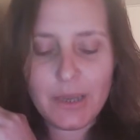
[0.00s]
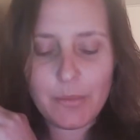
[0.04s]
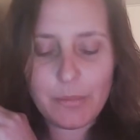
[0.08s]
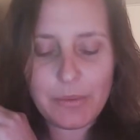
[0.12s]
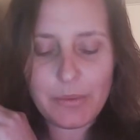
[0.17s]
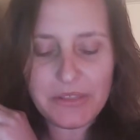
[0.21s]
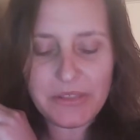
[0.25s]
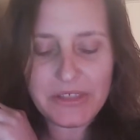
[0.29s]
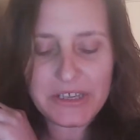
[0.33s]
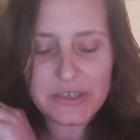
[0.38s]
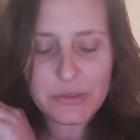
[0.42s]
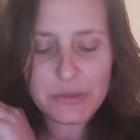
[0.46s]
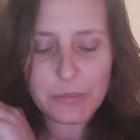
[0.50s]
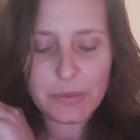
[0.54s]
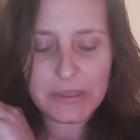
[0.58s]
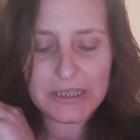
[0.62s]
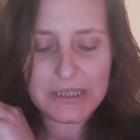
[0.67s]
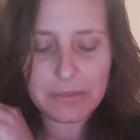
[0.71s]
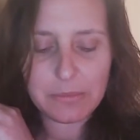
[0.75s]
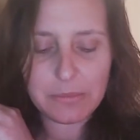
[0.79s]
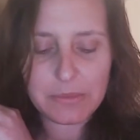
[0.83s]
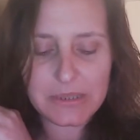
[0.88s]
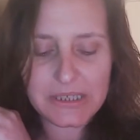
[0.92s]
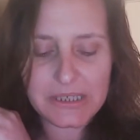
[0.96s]
But this
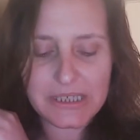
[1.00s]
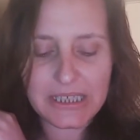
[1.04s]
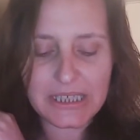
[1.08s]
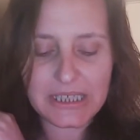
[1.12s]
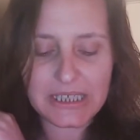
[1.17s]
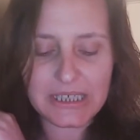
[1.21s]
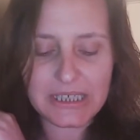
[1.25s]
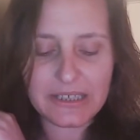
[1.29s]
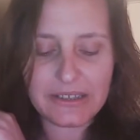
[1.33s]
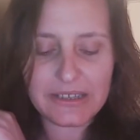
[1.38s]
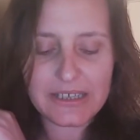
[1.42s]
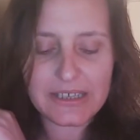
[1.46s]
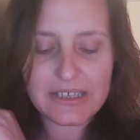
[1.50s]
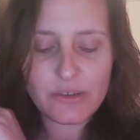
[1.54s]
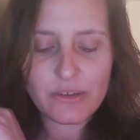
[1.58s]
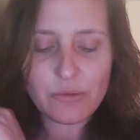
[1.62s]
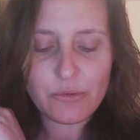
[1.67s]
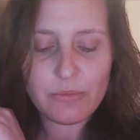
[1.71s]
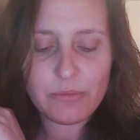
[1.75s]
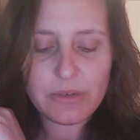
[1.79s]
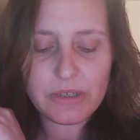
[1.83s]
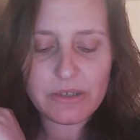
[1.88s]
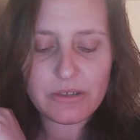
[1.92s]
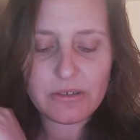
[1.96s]
week in particular, there's a
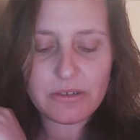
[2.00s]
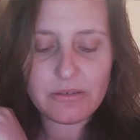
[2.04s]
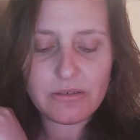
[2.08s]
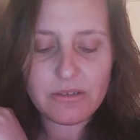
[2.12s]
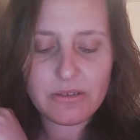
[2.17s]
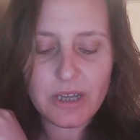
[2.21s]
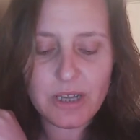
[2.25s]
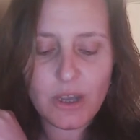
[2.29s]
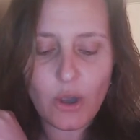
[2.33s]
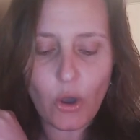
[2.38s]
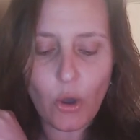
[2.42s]
real